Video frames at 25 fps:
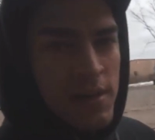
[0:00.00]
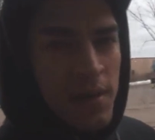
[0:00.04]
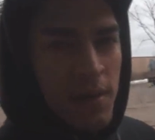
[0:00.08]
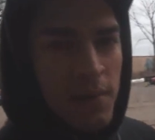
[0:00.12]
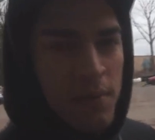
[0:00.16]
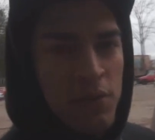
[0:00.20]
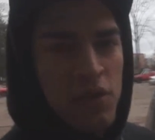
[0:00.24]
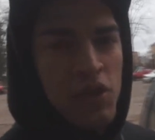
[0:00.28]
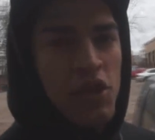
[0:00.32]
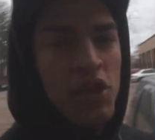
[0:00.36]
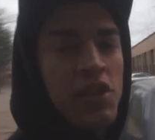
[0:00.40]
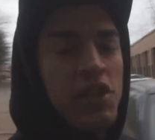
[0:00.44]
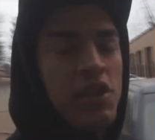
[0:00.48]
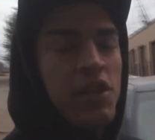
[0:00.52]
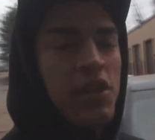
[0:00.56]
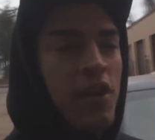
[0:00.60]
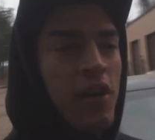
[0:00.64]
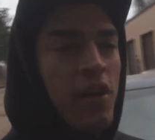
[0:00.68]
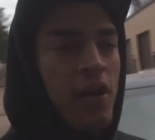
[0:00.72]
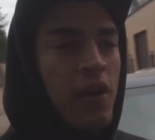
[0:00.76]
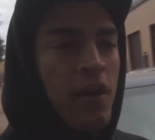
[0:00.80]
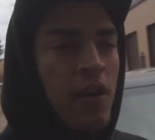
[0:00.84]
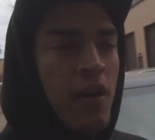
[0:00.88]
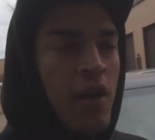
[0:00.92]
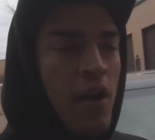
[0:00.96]
some G T
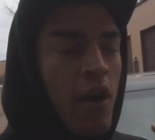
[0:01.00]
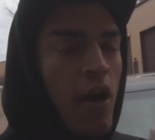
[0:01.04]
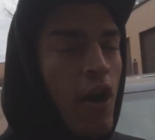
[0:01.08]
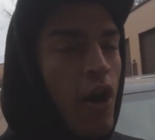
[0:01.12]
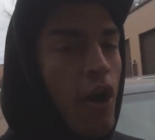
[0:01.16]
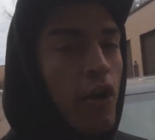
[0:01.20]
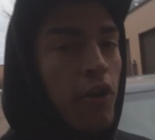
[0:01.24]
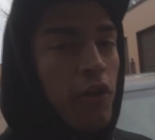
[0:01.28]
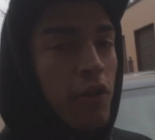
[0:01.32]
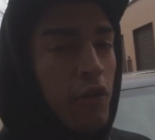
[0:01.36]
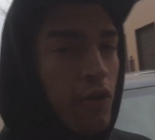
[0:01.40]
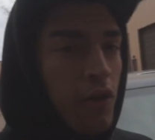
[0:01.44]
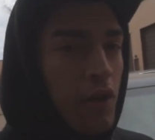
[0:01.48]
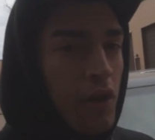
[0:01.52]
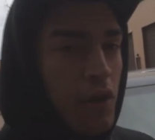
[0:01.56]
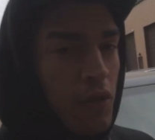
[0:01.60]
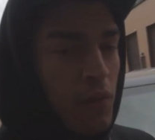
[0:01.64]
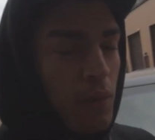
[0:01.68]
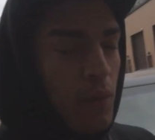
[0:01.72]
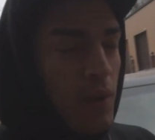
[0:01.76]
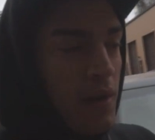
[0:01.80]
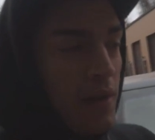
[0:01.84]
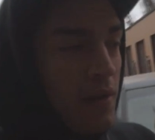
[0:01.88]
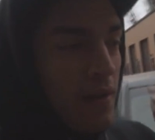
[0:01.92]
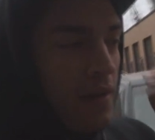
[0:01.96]
R R
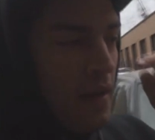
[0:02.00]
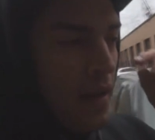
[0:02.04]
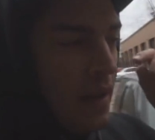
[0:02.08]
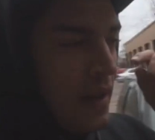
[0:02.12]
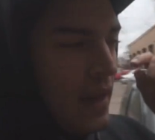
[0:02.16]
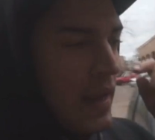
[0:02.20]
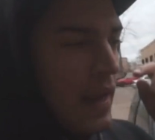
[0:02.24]
thirty-three,